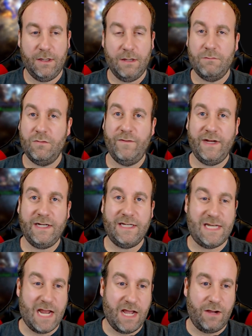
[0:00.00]
Moving
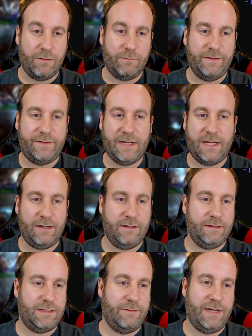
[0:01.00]
down, we've got
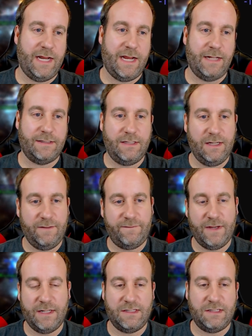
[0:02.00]
some enhanced
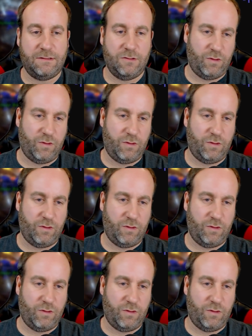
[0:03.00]
defense.